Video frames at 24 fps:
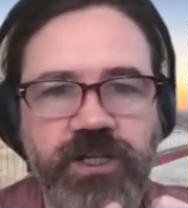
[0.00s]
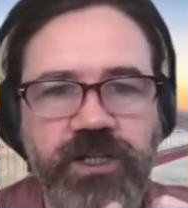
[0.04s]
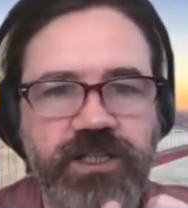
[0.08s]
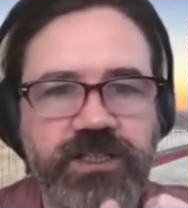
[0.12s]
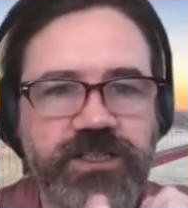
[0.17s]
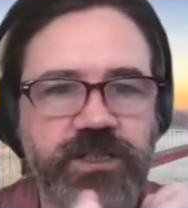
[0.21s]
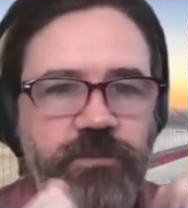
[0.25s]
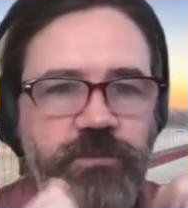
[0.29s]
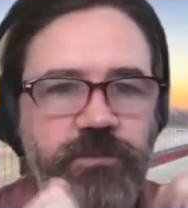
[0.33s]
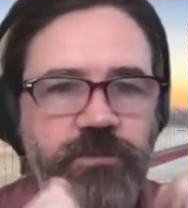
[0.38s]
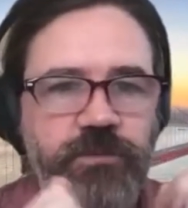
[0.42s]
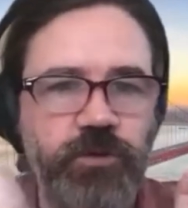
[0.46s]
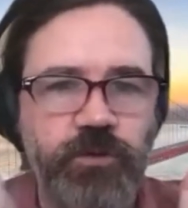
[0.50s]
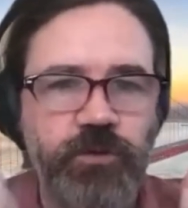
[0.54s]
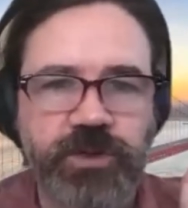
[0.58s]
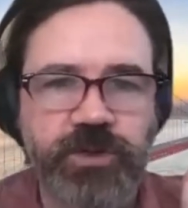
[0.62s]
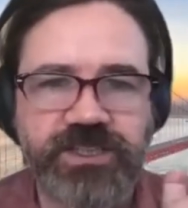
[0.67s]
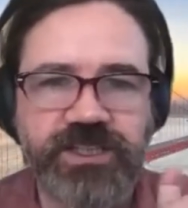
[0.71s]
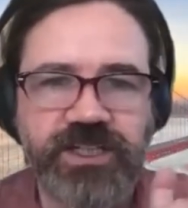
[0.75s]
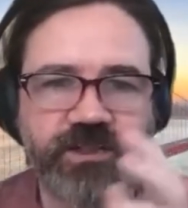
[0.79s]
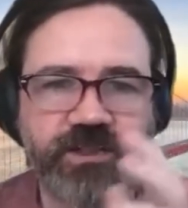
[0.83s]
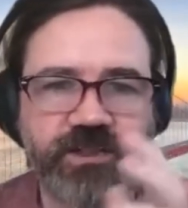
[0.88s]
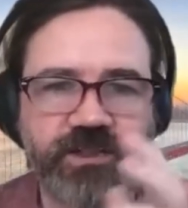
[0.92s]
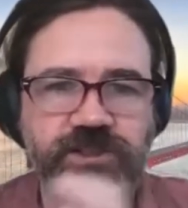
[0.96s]
Some would be
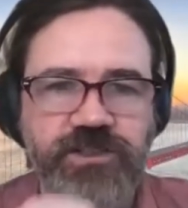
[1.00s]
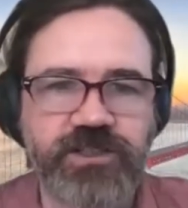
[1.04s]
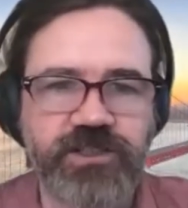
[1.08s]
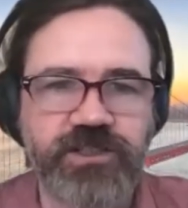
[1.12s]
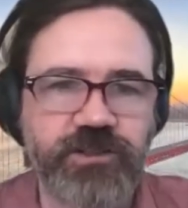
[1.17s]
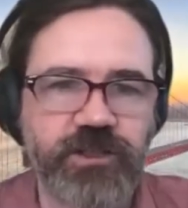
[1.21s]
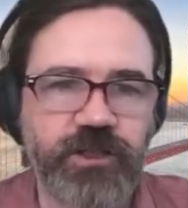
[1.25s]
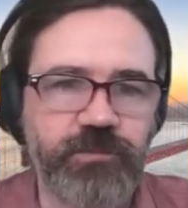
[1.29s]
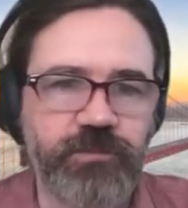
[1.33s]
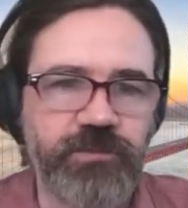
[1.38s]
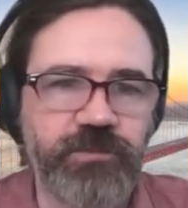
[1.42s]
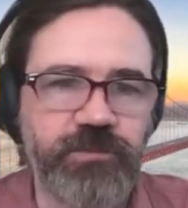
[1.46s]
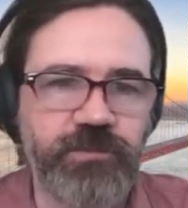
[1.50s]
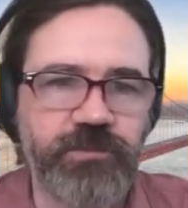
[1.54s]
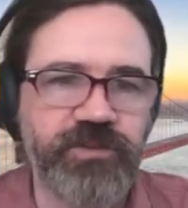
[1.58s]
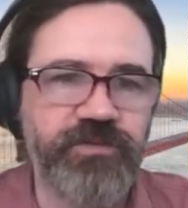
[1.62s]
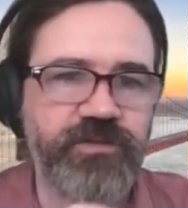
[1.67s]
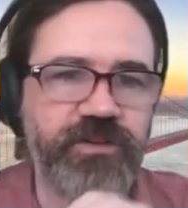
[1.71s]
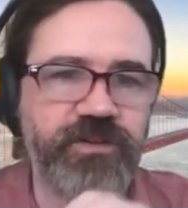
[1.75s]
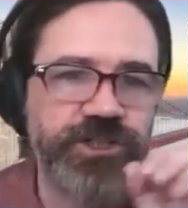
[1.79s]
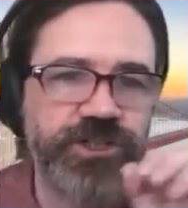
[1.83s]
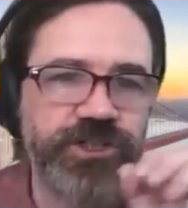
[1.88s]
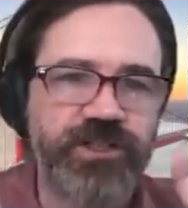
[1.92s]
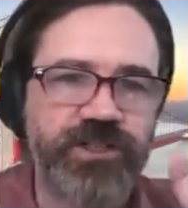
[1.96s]
standards to describe the
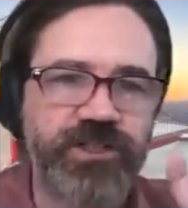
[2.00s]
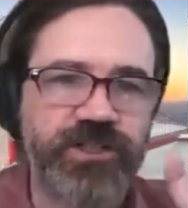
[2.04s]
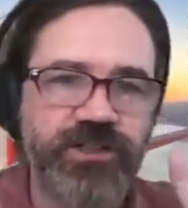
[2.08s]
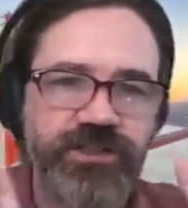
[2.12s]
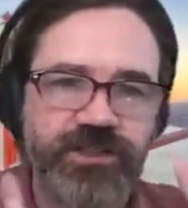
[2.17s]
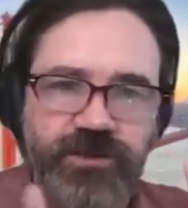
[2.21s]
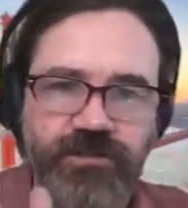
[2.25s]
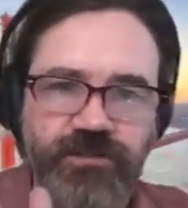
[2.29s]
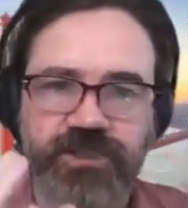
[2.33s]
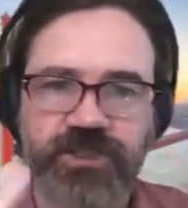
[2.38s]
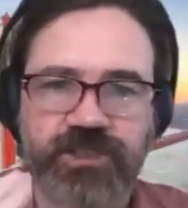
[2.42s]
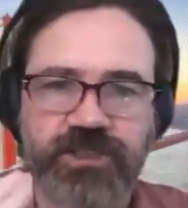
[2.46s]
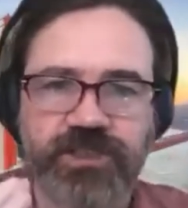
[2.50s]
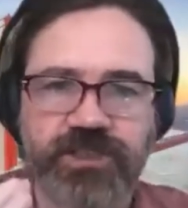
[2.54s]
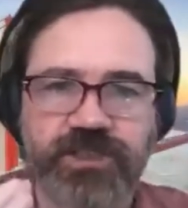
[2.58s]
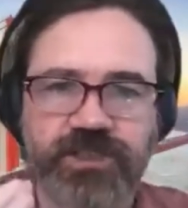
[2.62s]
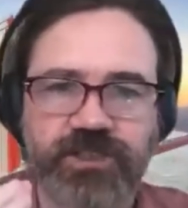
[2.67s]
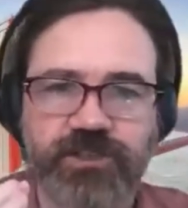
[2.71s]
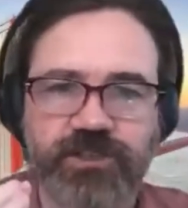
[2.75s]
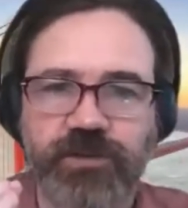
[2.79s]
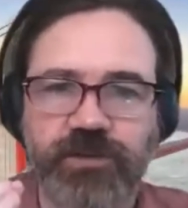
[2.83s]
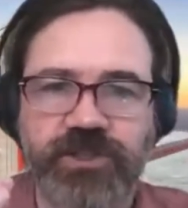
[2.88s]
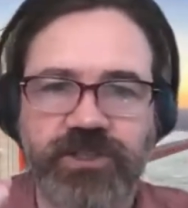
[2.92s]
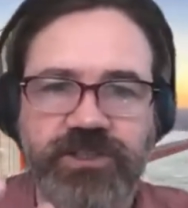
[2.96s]
function, some to
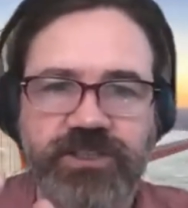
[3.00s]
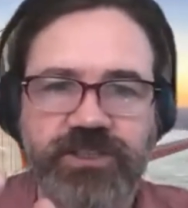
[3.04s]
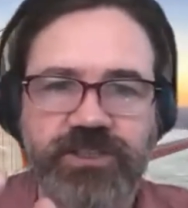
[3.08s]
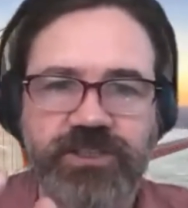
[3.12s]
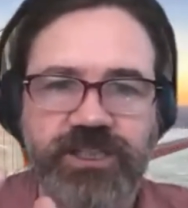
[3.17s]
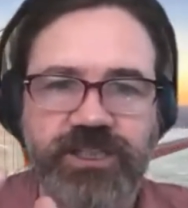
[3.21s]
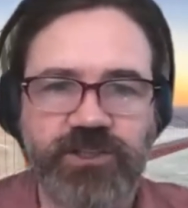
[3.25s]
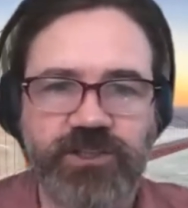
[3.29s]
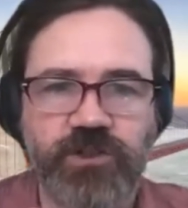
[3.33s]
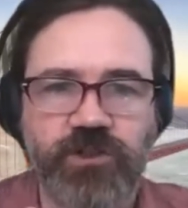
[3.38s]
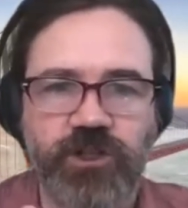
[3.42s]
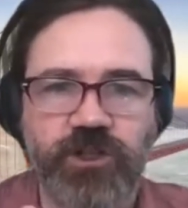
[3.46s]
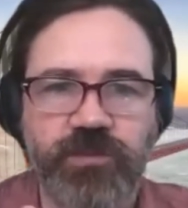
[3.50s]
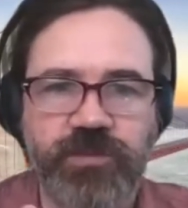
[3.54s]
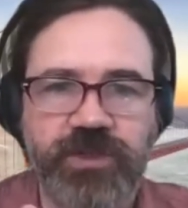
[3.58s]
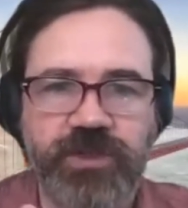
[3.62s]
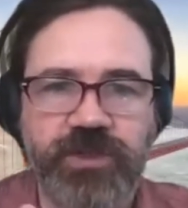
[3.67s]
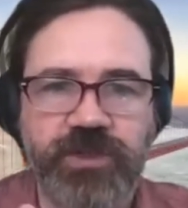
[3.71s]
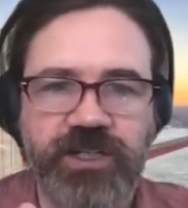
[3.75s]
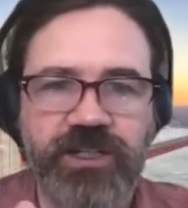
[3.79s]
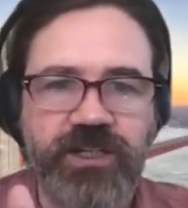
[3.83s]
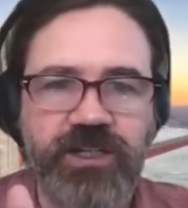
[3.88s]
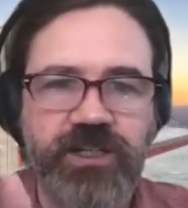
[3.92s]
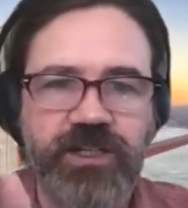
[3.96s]
describe the
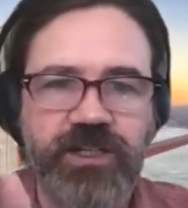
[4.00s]
taxonomy,